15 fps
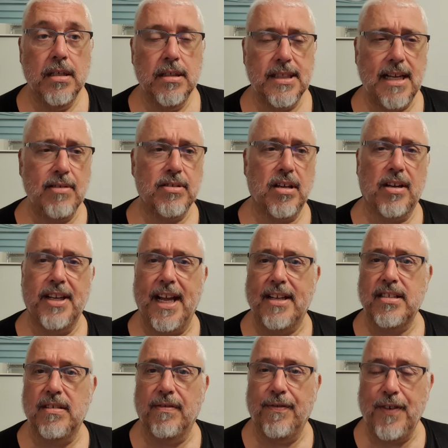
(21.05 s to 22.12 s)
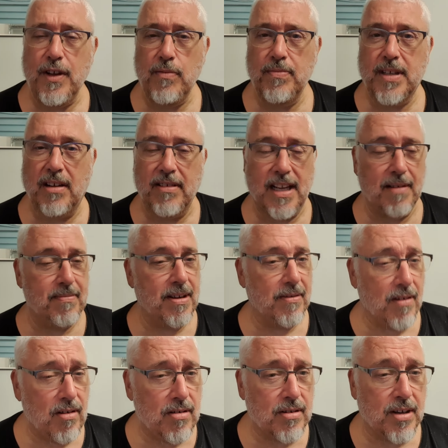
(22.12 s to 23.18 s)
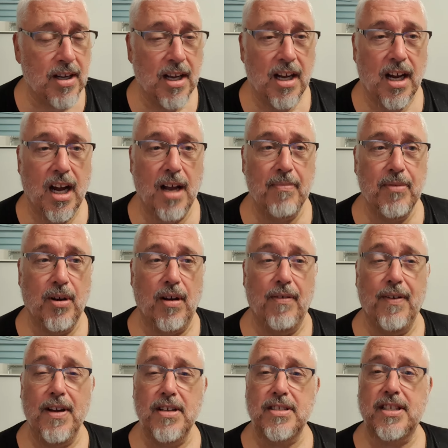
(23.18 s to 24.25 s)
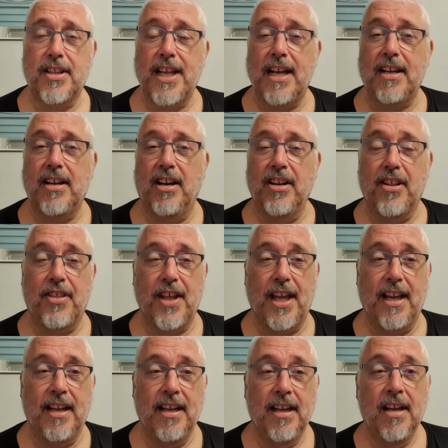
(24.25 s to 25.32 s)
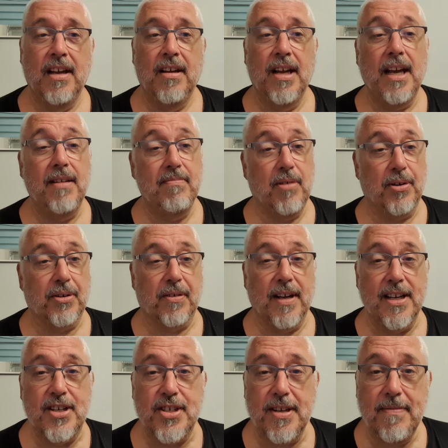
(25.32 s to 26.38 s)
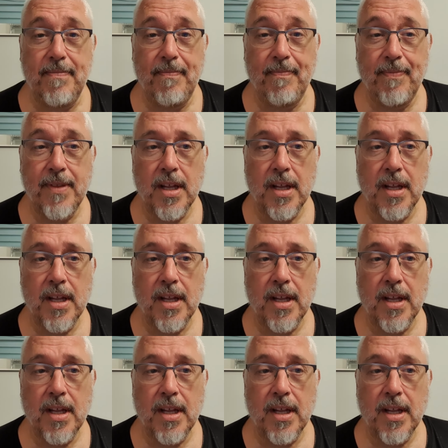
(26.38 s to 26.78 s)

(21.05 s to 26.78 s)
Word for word: Sounds like an excellent film, don't get me wrong. I'm not averse to that kind of thing in moderation.